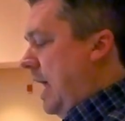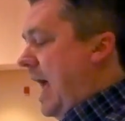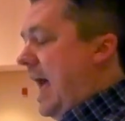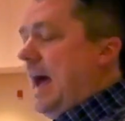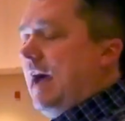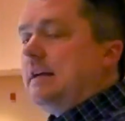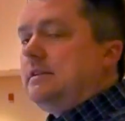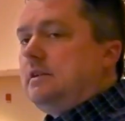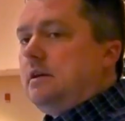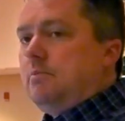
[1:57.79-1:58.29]

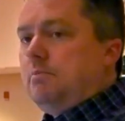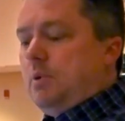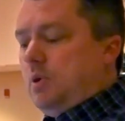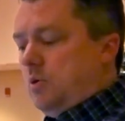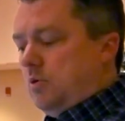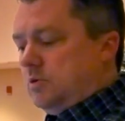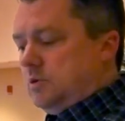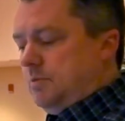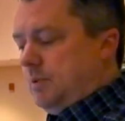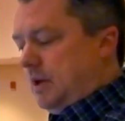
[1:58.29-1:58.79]
as it
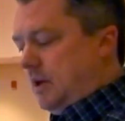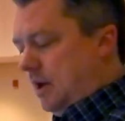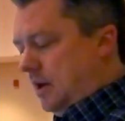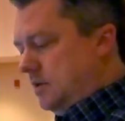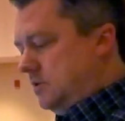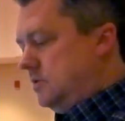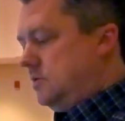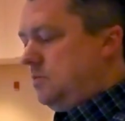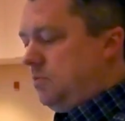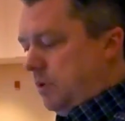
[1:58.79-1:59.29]
boots,
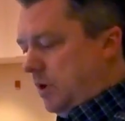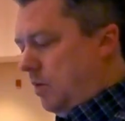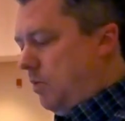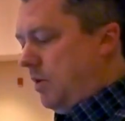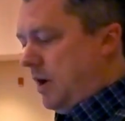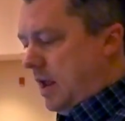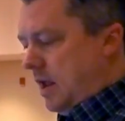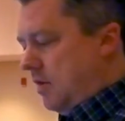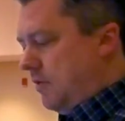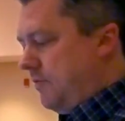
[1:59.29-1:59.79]
because we don't
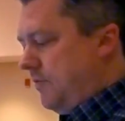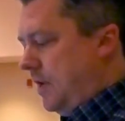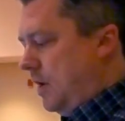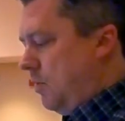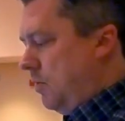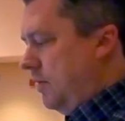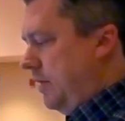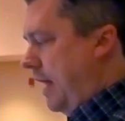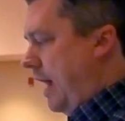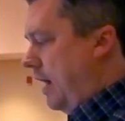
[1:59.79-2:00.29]
want to
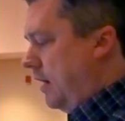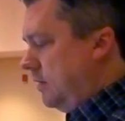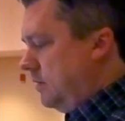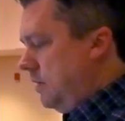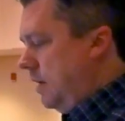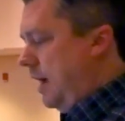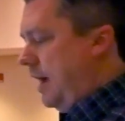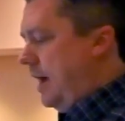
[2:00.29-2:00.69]
interfere with that